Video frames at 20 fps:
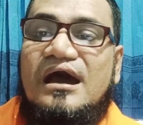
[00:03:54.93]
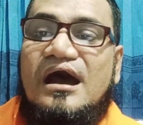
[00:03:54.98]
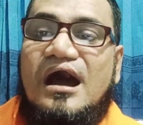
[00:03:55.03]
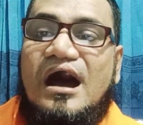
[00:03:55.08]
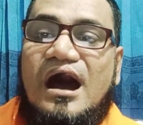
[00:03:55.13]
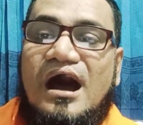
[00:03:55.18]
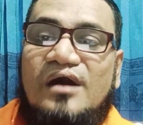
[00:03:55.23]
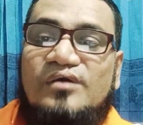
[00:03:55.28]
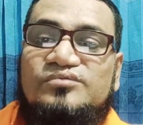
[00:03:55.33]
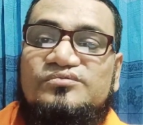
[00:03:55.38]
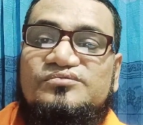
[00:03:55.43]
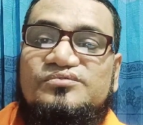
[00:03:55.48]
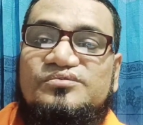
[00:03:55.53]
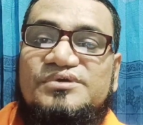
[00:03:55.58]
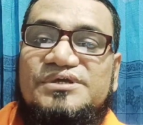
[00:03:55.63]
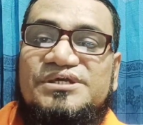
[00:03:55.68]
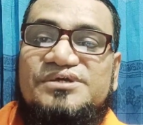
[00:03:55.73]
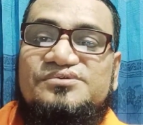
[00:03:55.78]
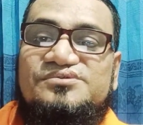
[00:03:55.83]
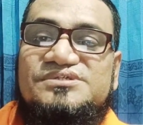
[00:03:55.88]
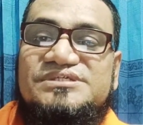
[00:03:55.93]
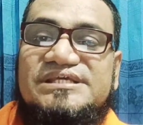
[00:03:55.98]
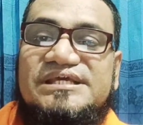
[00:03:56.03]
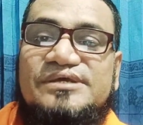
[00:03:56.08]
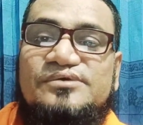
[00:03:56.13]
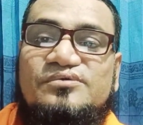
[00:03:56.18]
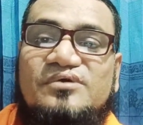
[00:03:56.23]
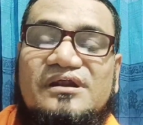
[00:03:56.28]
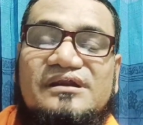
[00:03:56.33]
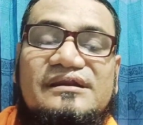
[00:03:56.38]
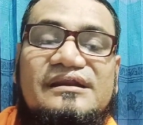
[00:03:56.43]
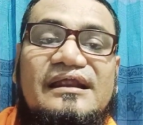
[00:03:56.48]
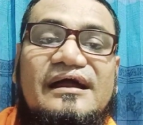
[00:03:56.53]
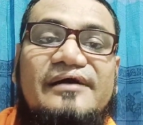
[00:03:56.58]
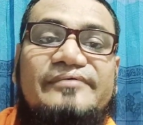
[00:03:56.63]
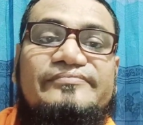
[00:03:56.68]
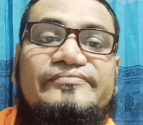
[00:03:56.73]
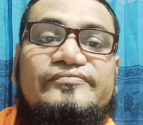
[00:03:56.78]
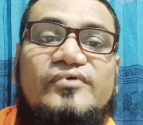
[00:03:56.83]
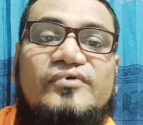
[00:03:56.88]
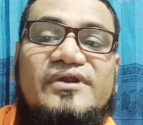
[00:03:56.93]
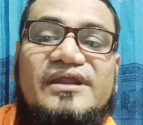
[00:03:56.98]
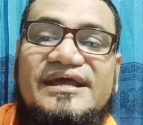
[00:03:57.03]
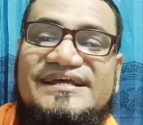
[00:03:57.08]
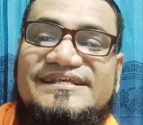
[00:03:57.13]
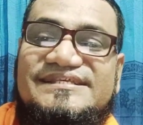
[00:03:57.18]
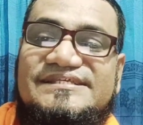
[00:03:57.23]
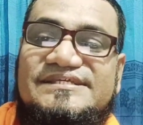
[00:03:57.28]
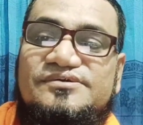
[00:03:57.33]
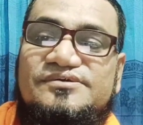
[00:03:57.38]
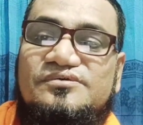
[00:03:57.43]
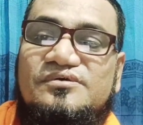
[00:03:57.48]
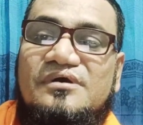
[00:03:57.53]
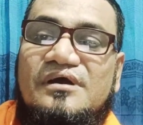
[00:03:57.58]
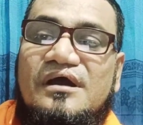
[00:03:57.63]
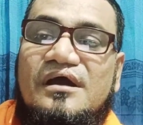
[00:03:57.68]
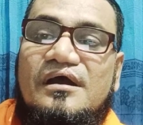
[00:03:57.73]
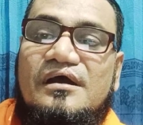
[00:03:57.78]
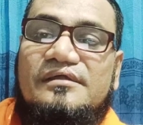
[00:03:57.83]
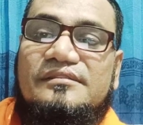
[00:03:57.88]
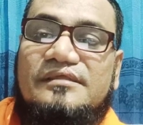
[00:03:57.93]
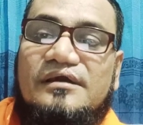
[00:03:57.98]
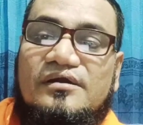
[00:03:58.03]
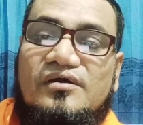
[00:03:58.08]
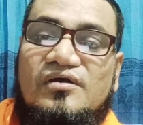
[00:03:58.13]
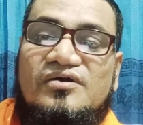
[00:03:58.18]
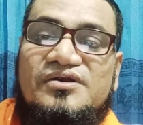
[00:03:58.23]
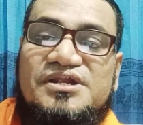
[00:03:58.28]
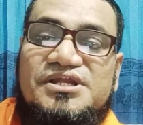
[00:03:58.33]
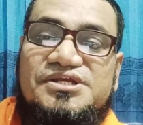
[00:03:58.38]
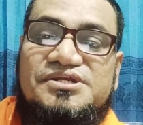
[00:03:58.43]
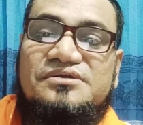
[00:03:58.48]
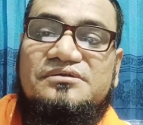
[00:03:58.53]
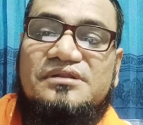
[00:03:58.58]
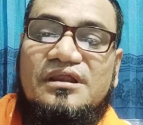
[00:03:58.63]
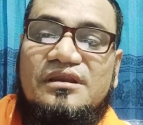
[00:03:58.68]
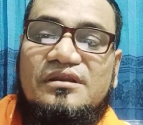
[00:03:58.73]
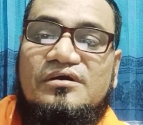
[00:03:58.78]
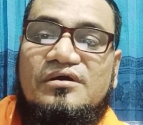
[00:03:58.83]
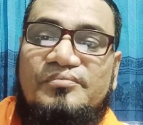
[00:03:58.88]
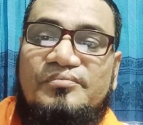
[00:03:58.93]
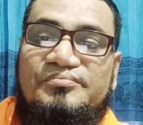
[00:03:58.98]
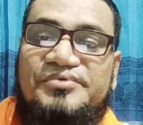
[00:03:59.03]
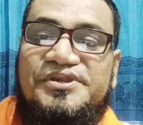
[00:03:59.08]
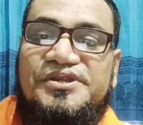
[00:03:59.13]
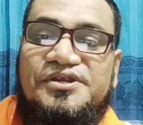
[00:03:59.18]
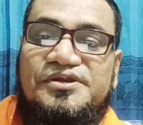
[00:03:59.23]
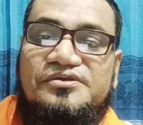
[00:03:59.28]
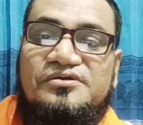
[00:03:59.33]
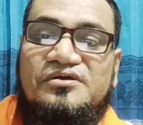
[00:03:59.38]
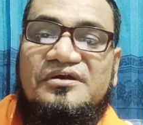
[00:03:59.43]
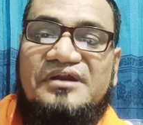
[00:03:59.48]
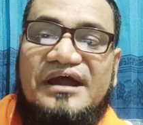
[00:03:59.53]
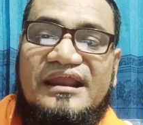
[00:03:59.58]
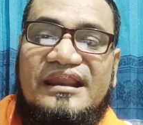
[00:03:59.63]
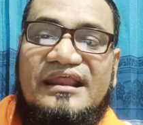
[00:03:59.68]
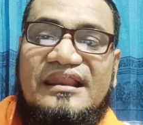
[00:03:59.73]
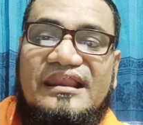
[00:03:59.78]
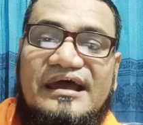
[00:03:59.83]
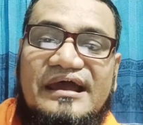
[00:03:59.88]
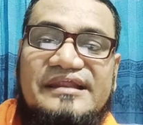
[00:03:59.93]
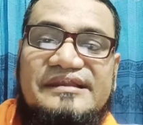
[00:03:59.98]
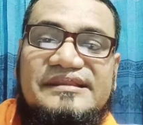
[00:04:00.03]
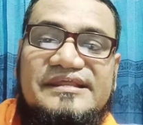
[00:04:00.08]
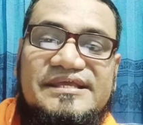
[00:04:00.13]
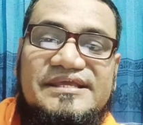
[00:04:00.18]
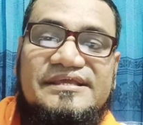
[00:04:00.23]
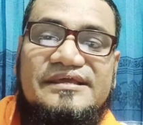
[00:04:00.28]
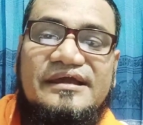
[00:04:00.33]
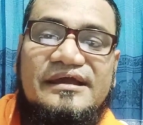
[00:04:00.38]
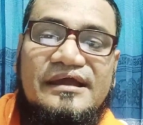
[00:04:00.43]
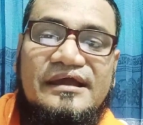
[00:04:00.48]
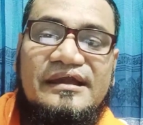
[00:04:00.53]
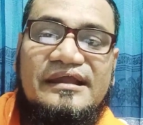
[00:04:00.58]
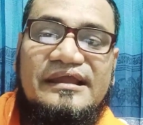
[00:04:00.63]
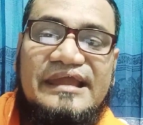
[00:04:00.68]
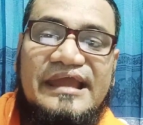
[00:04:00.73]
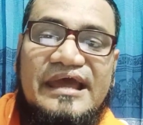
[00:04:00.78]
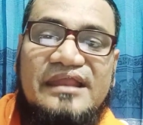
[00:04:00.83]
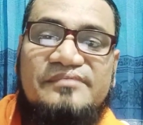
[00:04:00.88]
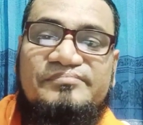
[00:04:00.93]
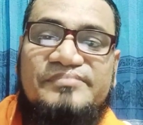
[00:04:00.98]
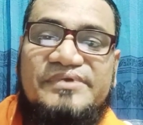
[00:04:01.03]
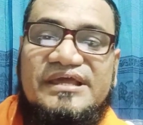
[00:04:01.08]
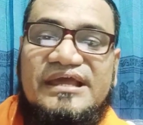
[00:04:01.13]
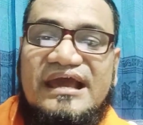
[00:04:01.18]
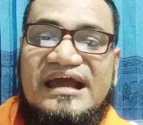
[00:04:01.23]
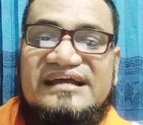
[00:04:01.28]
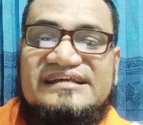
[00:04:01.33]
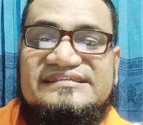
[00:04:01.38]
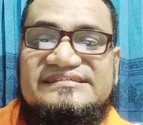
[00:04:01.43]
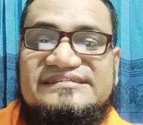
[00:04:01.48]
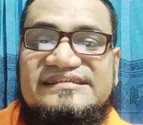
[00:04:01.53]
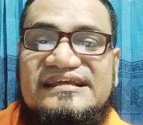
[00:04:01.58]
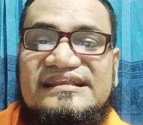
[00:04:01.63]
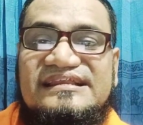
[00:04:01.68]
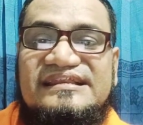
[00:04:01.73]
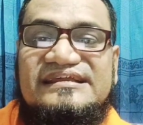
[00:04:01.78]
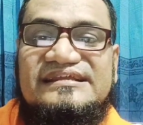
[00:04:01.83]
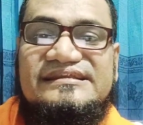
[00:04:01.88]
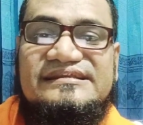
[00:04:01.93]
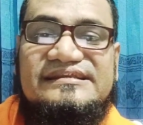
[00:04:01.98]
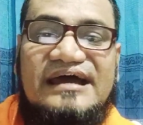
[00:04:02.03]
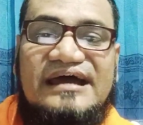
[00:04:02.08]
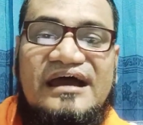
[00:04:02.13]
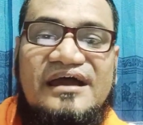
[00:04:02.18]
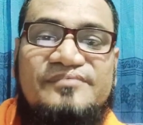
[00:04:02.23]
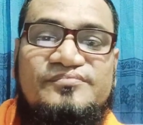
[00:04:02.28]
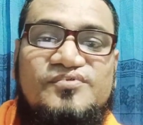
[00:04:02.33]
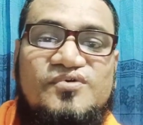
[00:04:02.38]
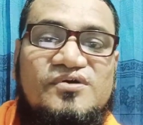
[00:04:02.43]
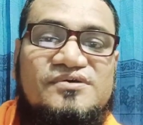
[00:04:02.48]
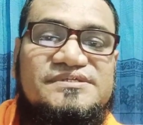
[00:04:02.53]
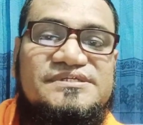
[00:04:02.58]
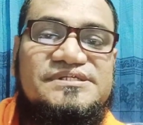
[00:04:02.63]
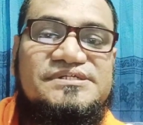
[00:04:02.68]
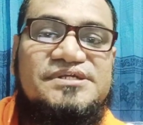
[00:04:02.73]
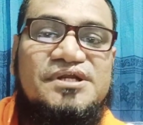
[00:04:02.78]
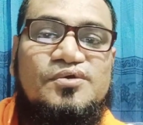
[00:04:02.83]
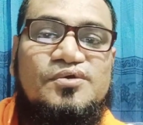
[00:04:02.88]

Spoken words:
How to use keyword graphs for SEO. The conditional competitor analytic can be extremely time consider